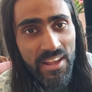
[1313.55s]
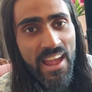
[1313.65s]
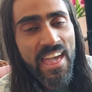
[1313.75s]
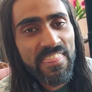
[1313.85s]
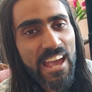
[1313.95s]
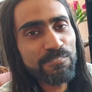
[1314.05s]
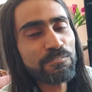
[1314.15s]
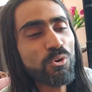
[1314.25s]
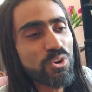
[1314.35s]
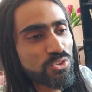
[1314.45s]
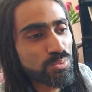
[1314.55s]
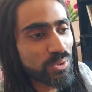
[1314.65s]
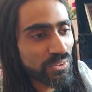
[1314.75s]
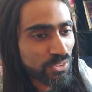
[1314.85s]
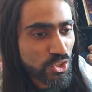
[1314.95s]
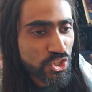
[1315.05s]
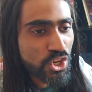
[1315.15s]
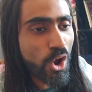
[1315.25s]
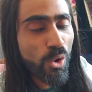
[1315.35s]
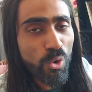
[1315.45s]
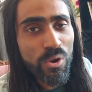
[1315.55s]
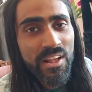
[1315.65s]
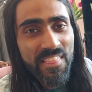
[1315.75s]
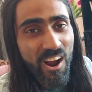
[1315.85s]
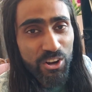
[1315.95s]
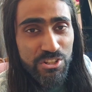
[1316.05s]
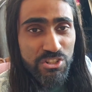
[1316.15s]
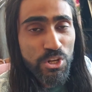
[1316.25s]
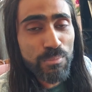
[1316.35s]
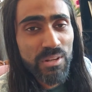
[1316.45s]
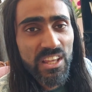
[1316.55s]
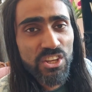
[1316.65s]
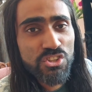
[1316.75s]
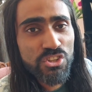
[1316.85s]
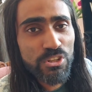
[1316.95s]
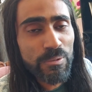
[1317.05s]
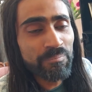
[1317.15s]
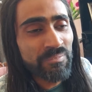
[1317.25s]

And that force will show our determination